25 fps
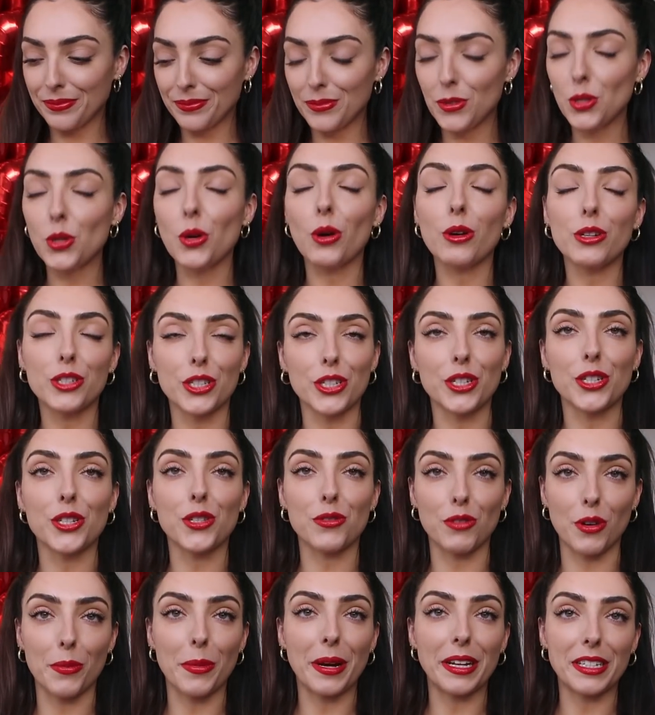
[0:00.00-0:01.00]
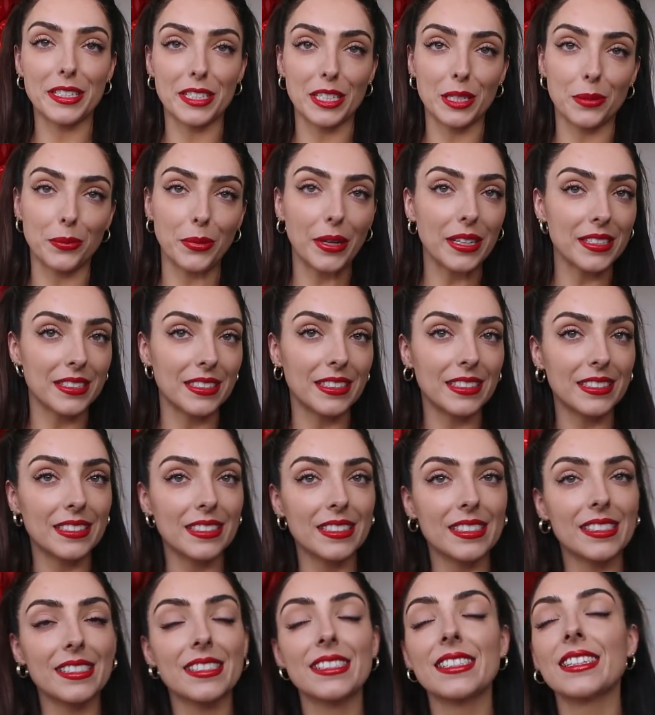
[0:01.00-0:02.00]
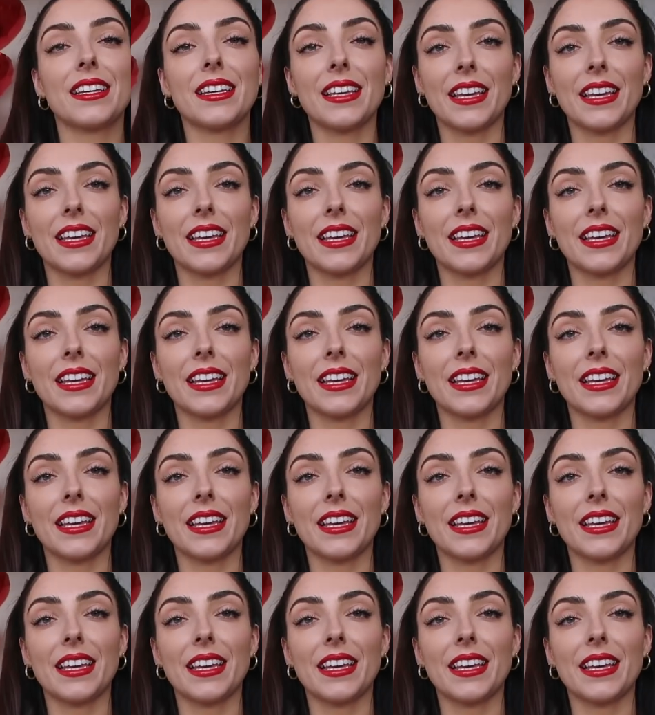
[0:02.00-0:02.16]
not just romantic presents.